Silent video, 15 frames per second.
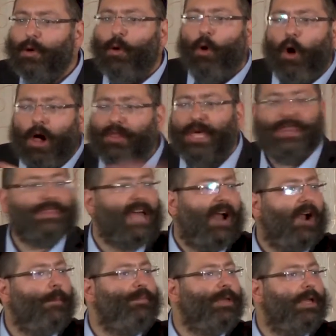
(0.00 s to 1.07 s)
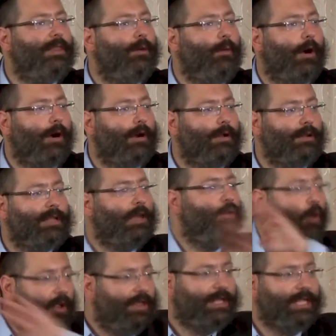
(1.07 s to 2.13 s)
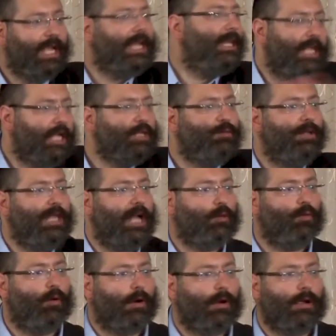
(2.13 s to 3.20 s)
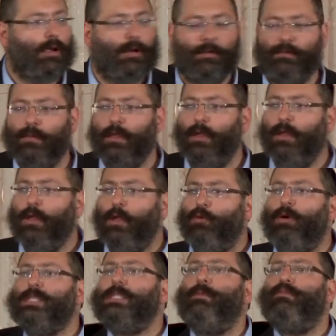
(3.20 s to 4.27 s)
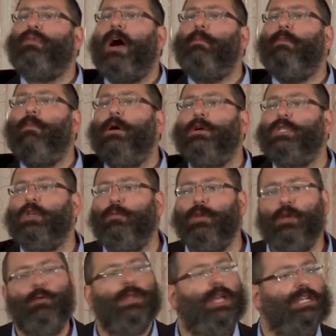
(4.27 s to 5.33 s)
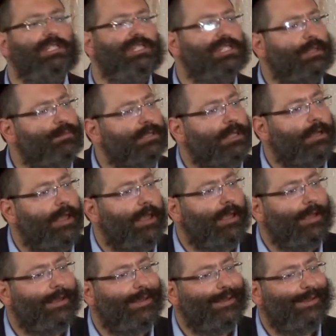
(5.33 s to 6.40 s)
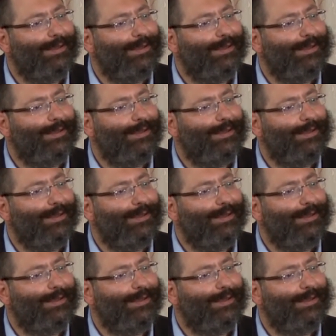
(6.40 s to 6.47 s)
all the therapy in the world and all the techniques will not work. What's the problem among so many relationships today?